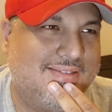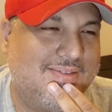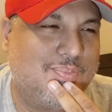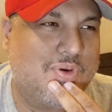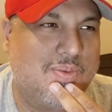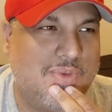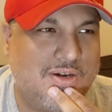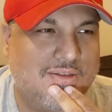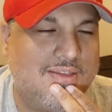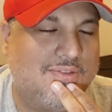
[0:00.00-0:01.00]
so
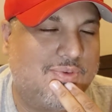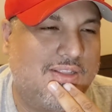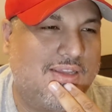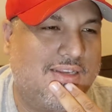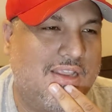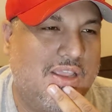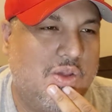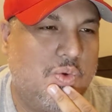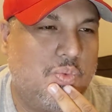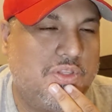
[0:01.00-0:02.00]
primarily that's what I like.
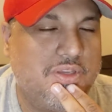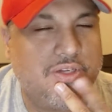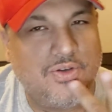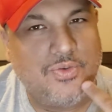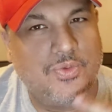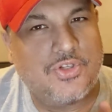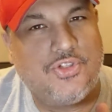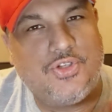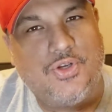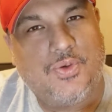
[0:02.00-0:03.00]
We did go to a
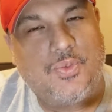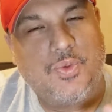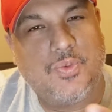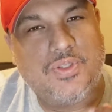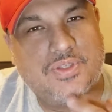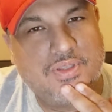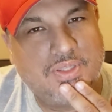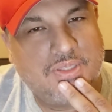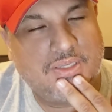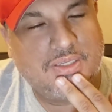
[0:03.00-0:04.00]
show. We went
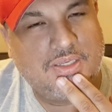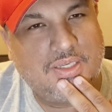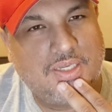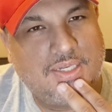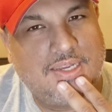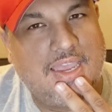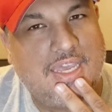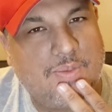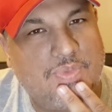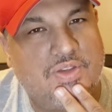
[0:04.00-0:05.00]
to the
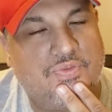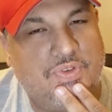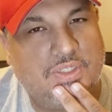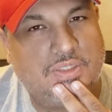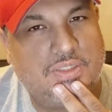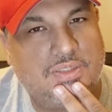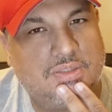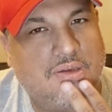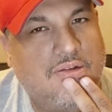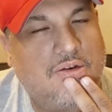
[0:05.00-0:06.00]
Academy of
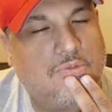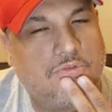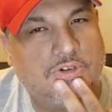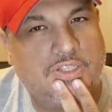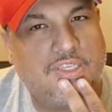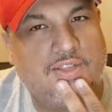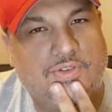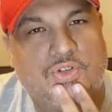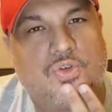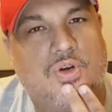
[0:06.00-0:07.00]
Villains, and I really
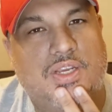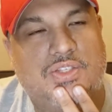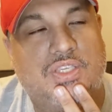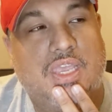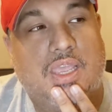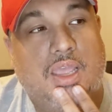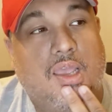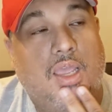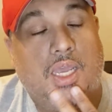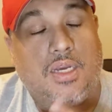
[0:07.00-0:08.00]
had to stress.
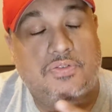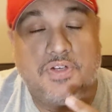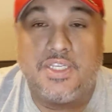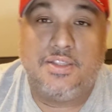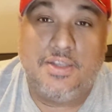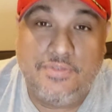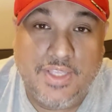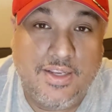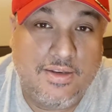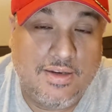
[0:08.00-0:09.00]
I fucking
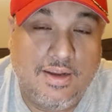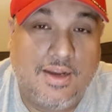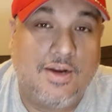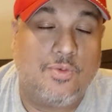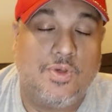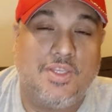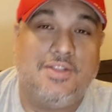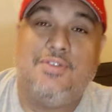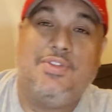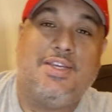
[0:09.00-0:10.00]
love that. I
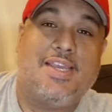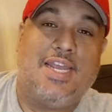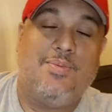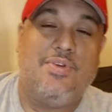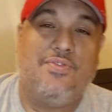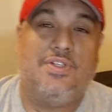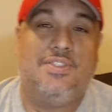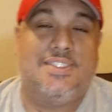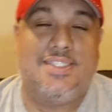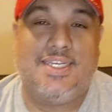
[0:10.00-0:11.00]
really love the Academy of
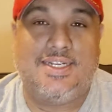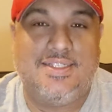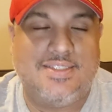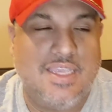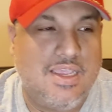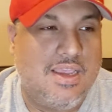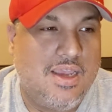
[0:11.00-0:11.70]
Villains thing, and it's